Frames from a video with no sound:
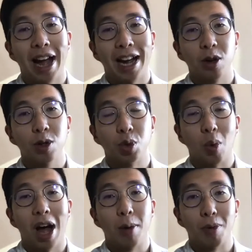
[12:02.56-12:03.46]
angles
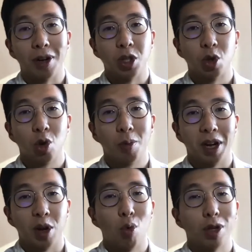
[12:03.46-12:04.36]
while
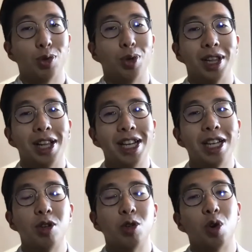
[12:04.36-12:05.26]
brainstorming, which will lead
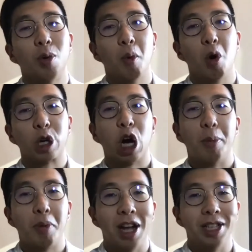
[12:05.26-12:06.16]
you to a more
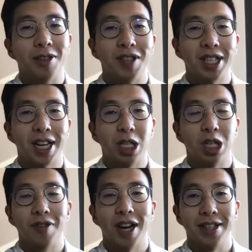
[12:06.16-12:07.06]
comprehensive set
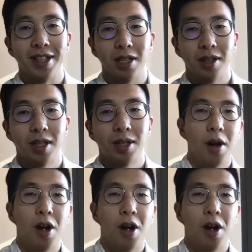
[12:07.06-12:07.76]
of ideas.